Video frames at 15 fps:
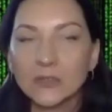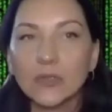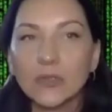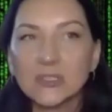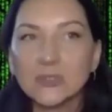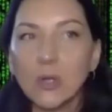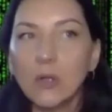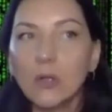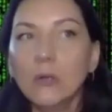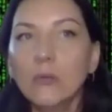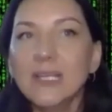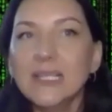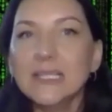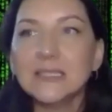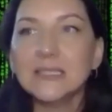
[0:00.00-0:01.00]
So there's
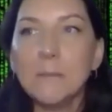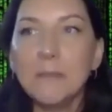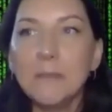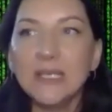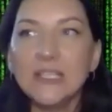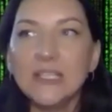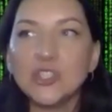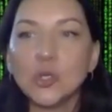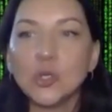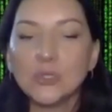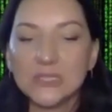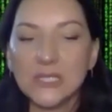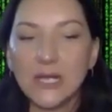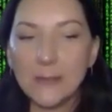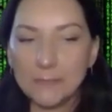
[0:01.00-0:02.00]
always somebody
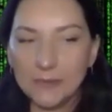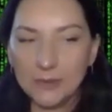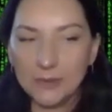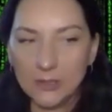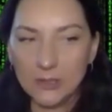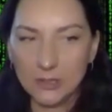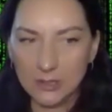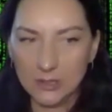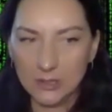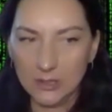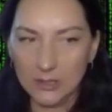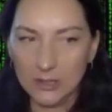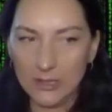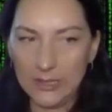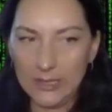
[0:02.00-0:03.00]
shows up,
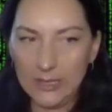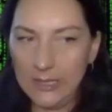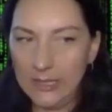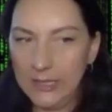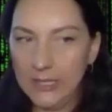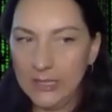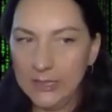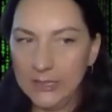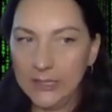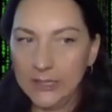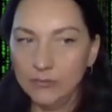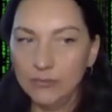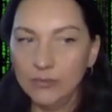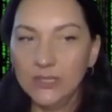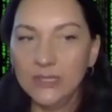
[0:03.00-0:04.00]
and then
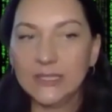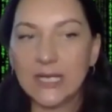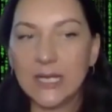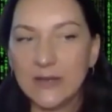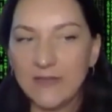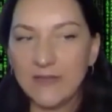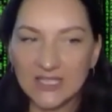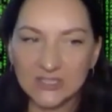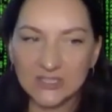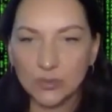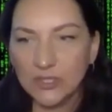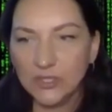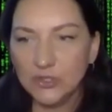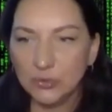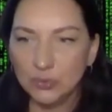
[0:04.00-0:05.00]
they really kind of
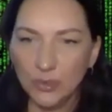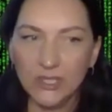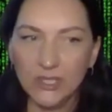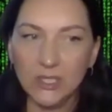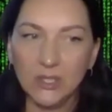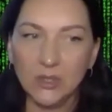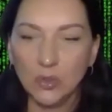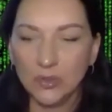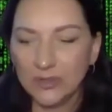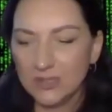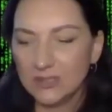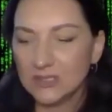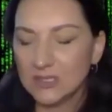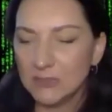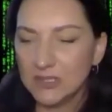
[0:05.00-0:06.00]
ask what they're doing,
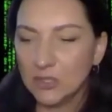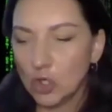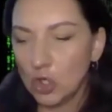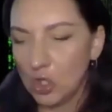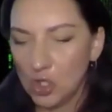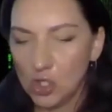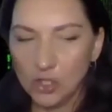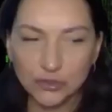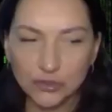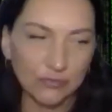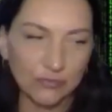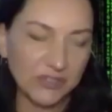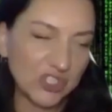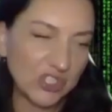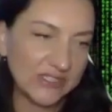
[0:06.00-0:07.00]
or somebody
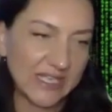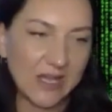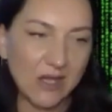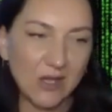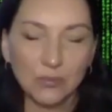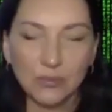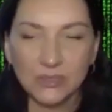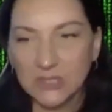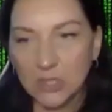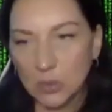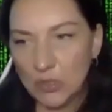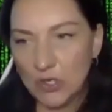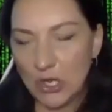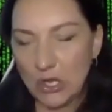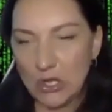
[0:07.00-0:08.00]
calls or reaches out, what's
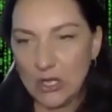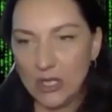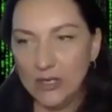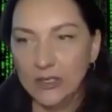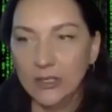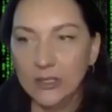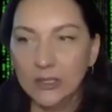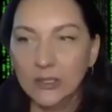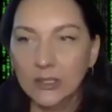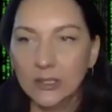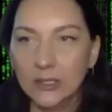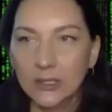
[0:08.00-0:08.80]
going on,